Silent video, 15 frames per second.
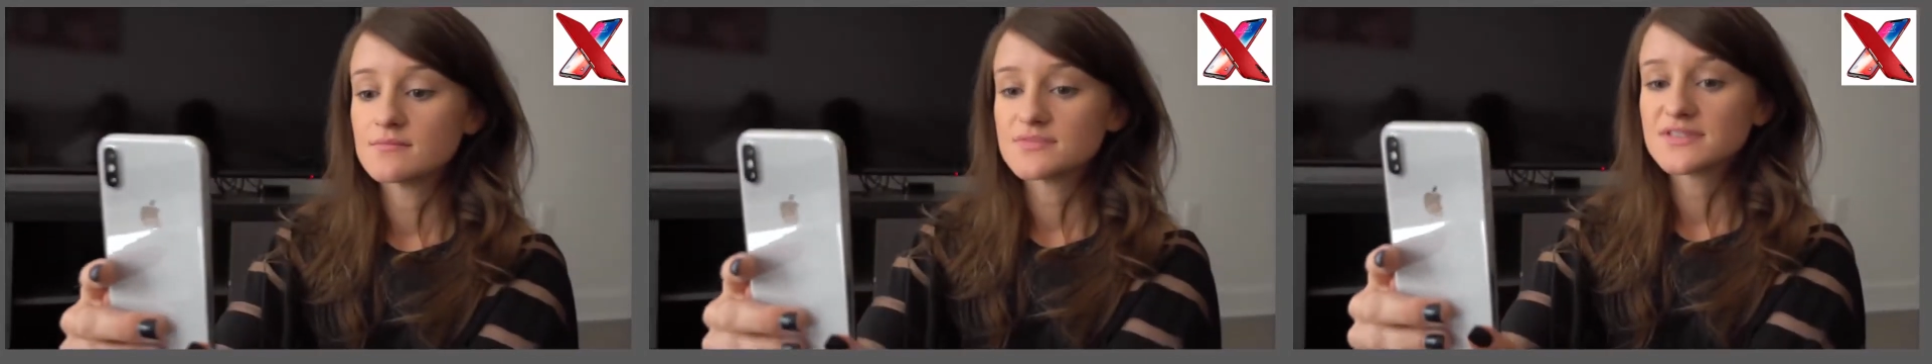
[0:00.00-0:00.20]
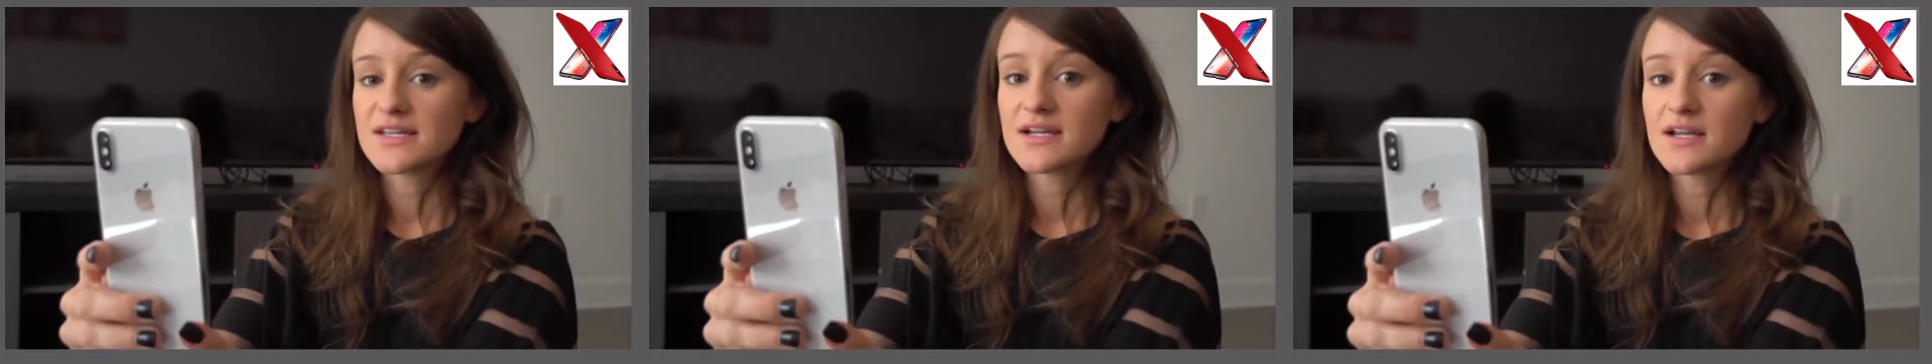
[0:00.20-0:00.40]

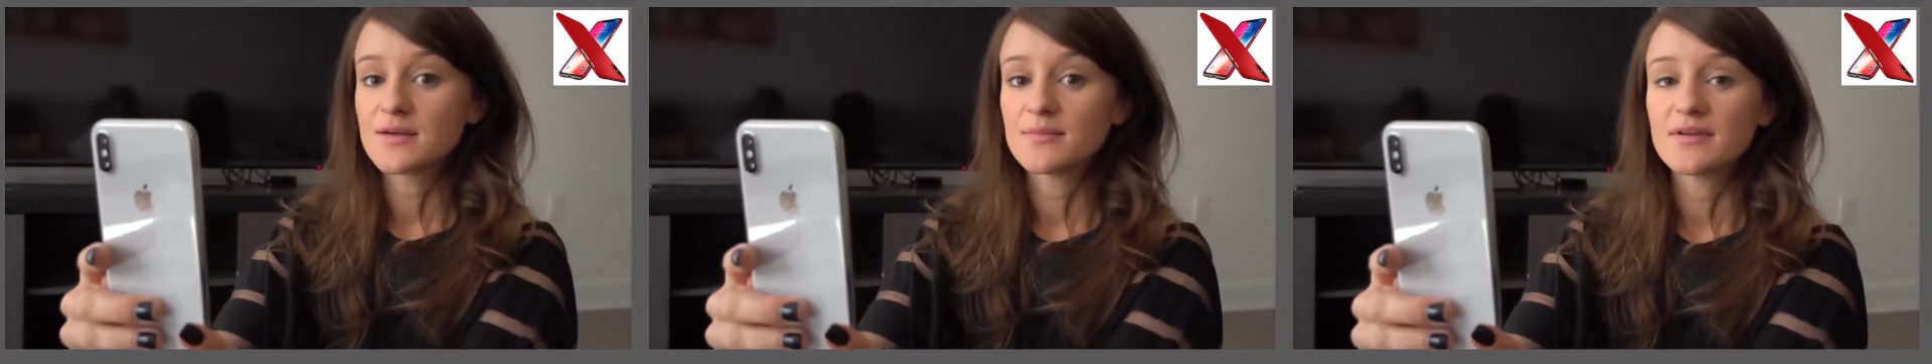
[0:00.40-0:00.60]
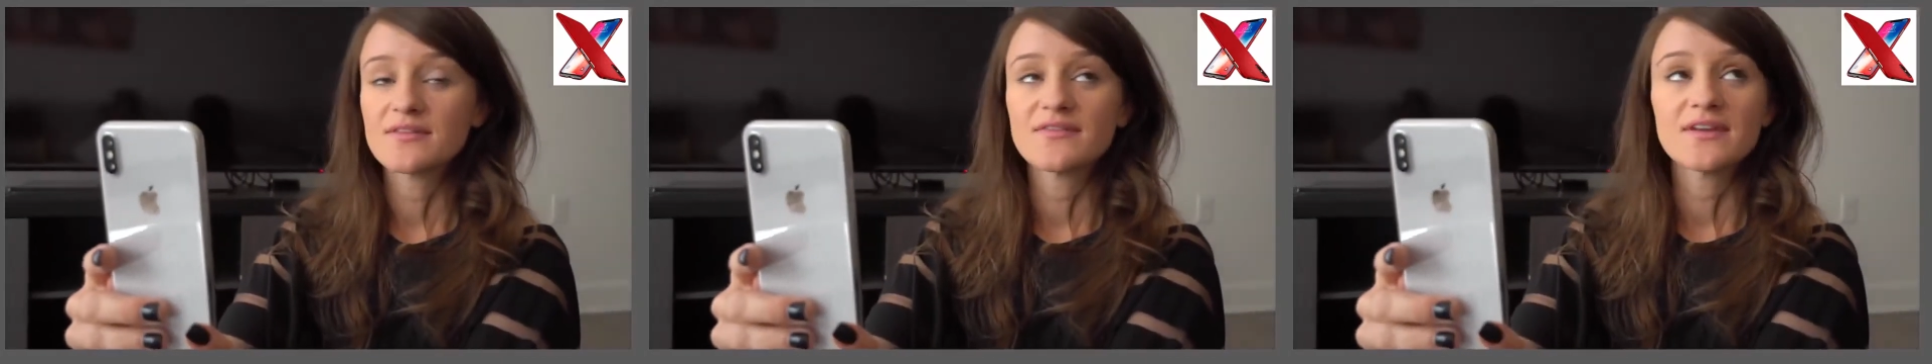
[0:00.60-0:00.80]
setting up
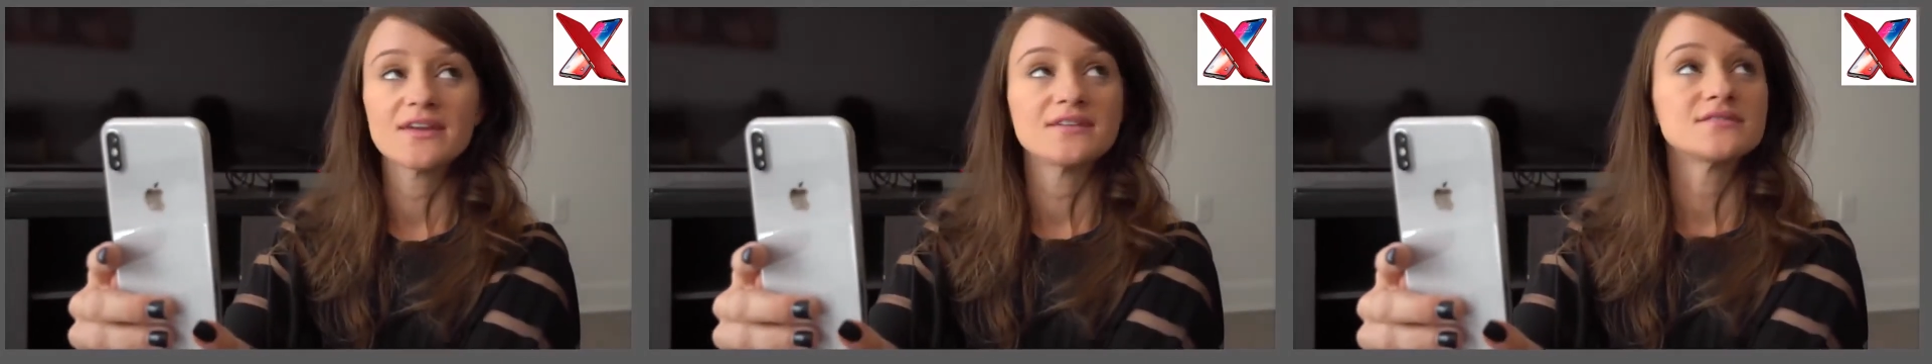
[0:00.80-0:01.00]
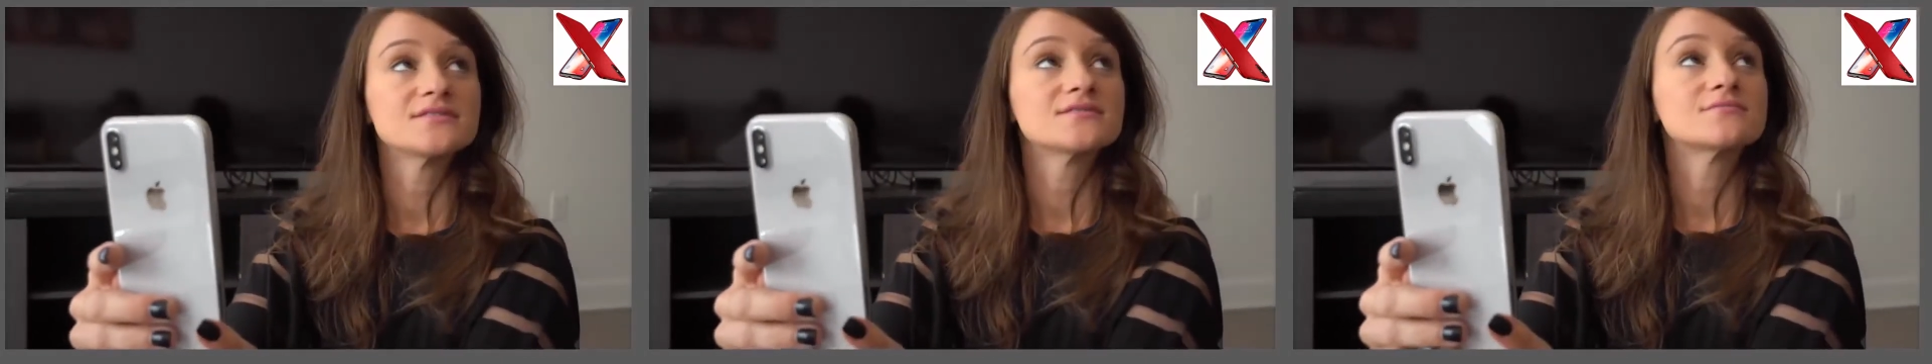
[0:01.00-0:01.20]
my
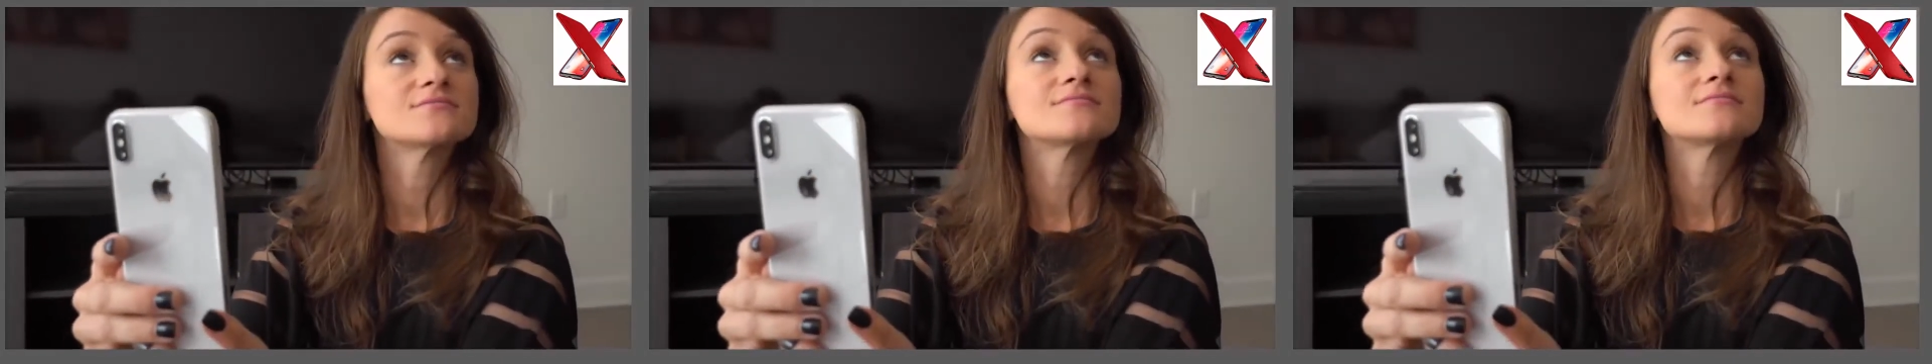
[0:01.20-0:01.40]
face.